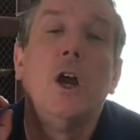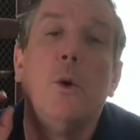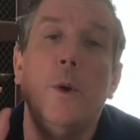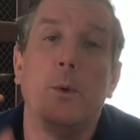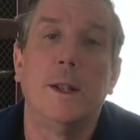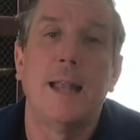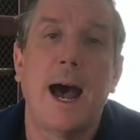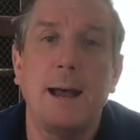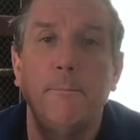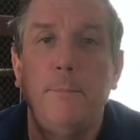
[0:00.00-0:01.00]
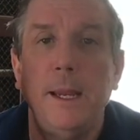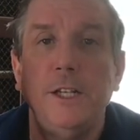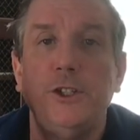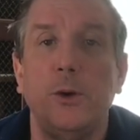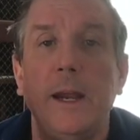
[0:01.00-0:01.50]
We will not be
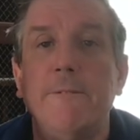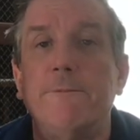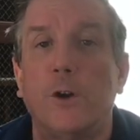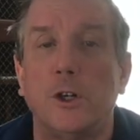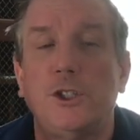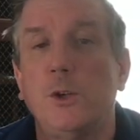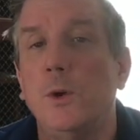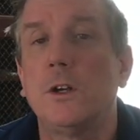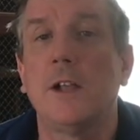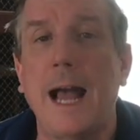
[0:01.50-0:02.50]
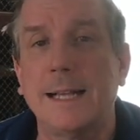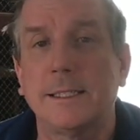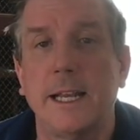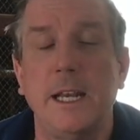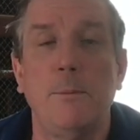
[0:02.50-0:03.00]
doing virtual
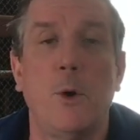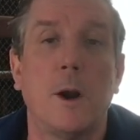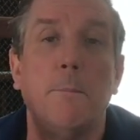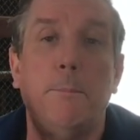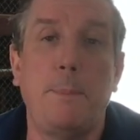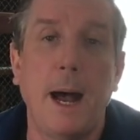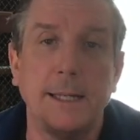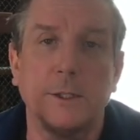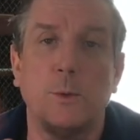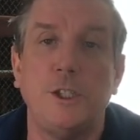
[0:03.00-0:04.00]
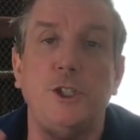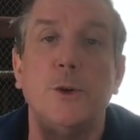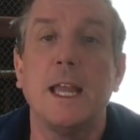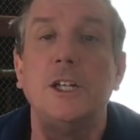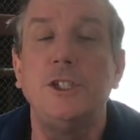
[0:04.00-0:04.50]
class anymore. But what you
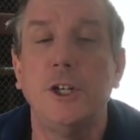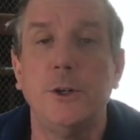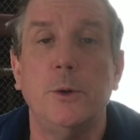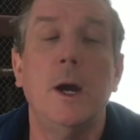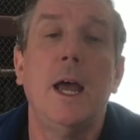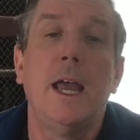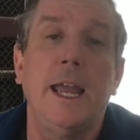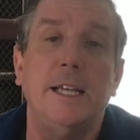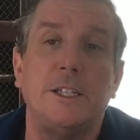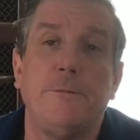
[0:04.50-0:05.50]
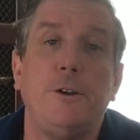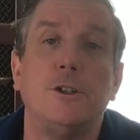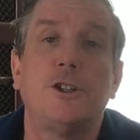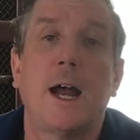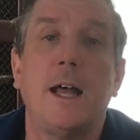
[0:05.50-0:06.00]
can do is if your
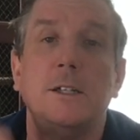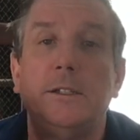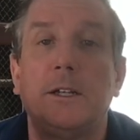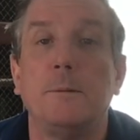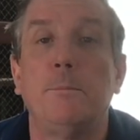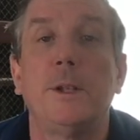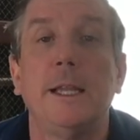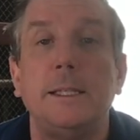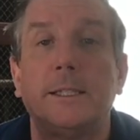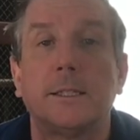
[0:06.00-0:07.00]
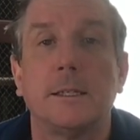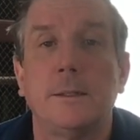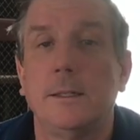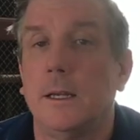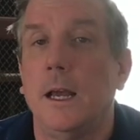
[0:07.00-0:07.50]
child completes
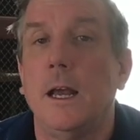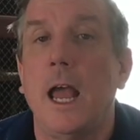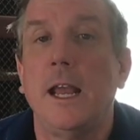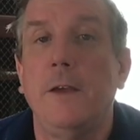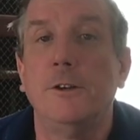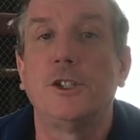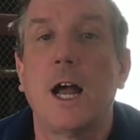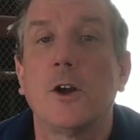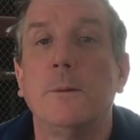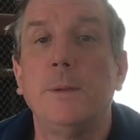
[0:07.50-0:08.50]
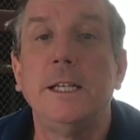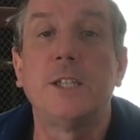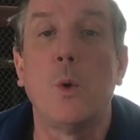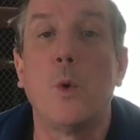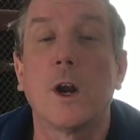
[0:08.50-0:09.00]
if your child completes
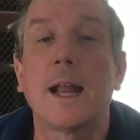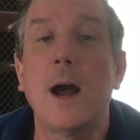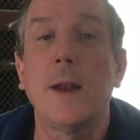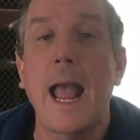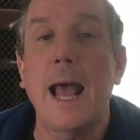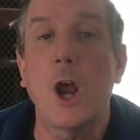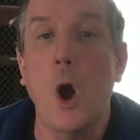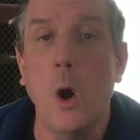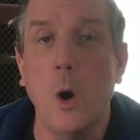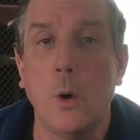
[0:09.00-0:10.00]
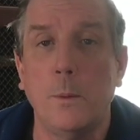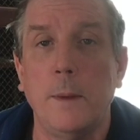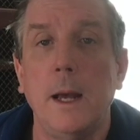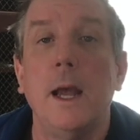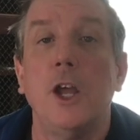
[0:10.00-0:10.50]
a workout at
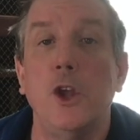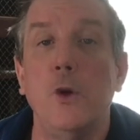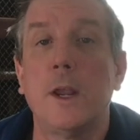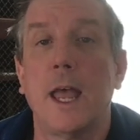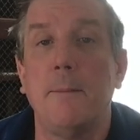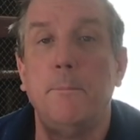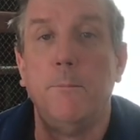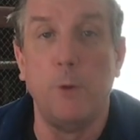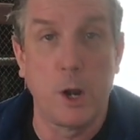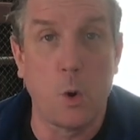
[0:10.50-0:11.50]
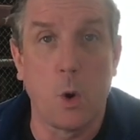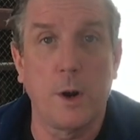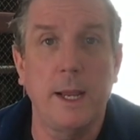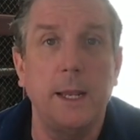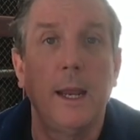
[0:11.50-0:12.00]
home, you can
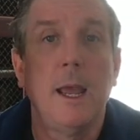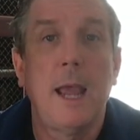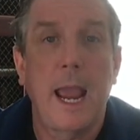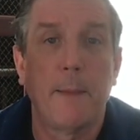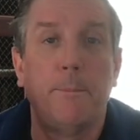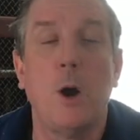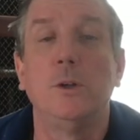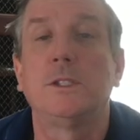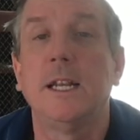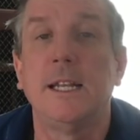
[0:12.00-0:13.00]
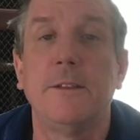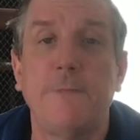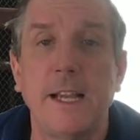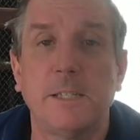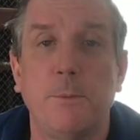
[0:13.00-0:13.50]
record it and post it in the
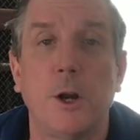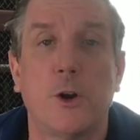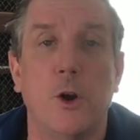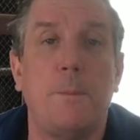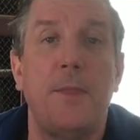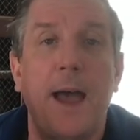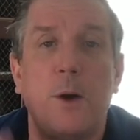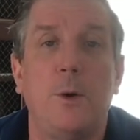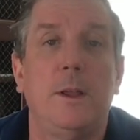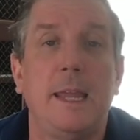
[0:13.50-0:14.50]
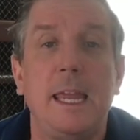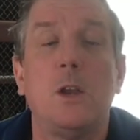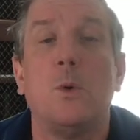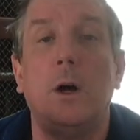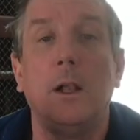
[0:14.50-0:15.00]
Facebook group, and that will
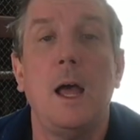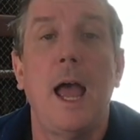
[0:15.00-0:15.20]
equal